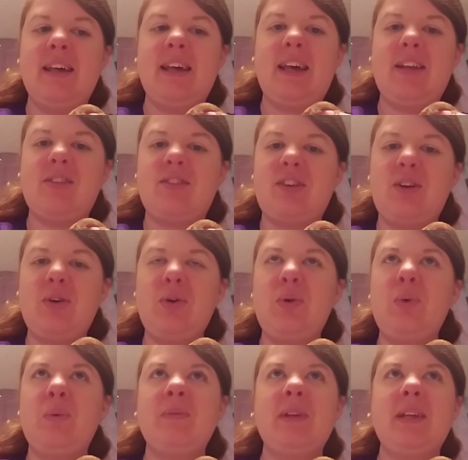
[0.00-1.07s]
and
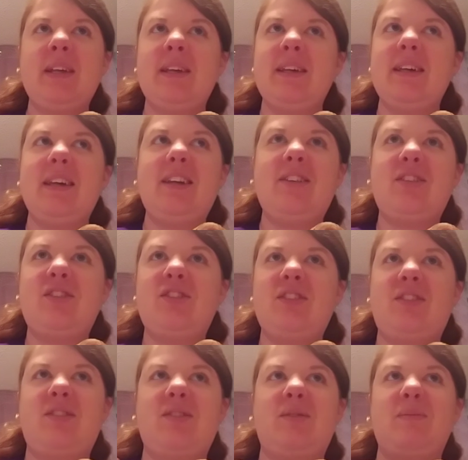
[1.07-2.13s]
two, it's
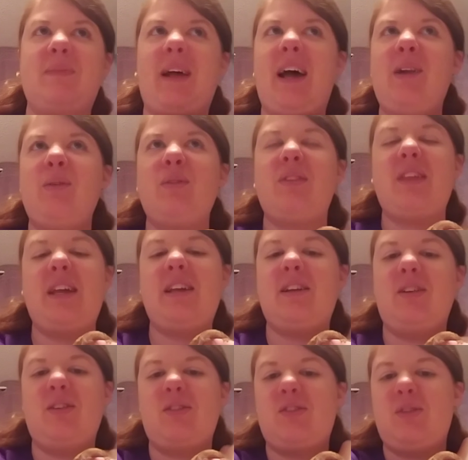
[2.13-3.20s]
just, I don't
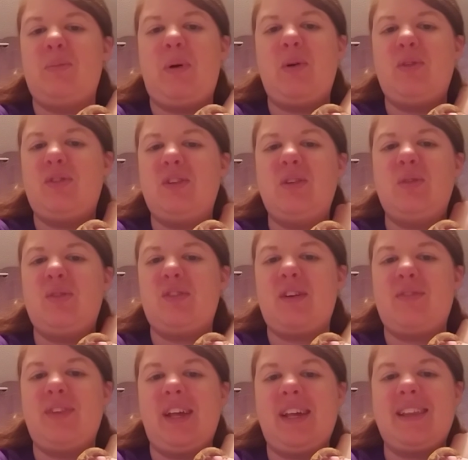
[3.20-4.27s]
think you're supposed to use
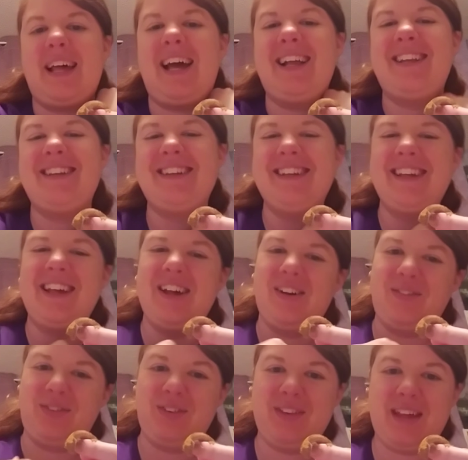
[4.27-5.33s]
stuff like that
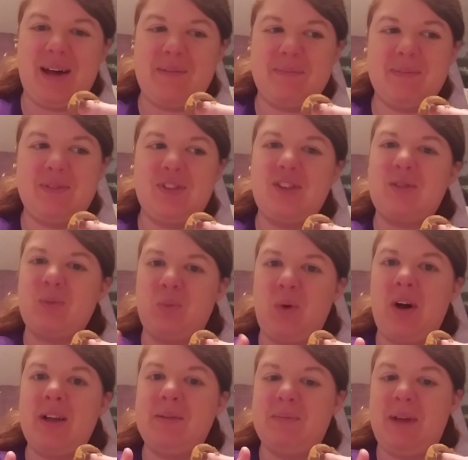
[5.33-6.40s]
for them. Just
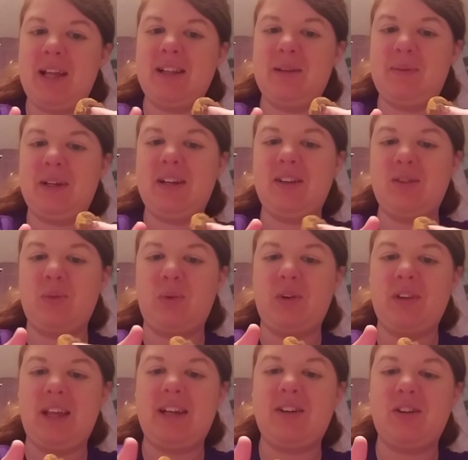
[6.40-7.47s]
one, mainly because where
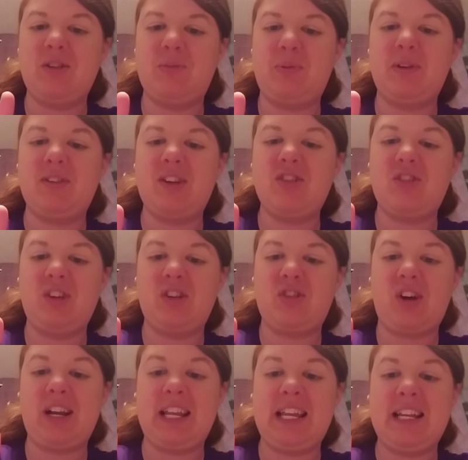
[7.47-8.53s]
they could potentially
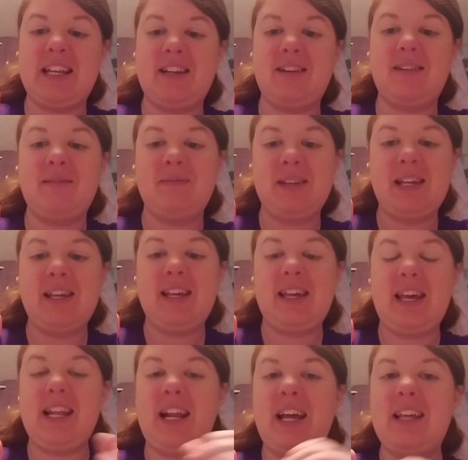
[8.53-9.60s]
try to eat it.
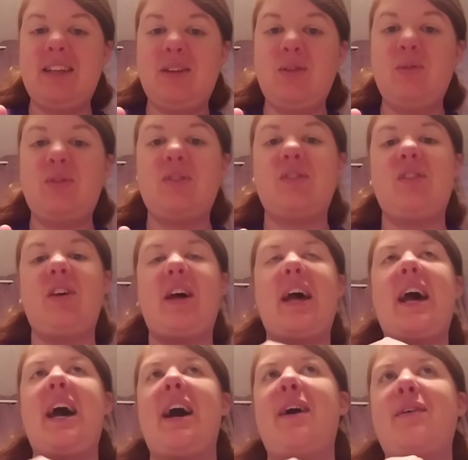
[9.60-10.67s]
And I used to
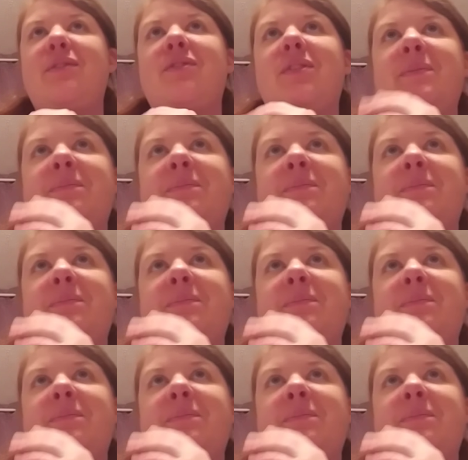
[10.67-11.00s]
have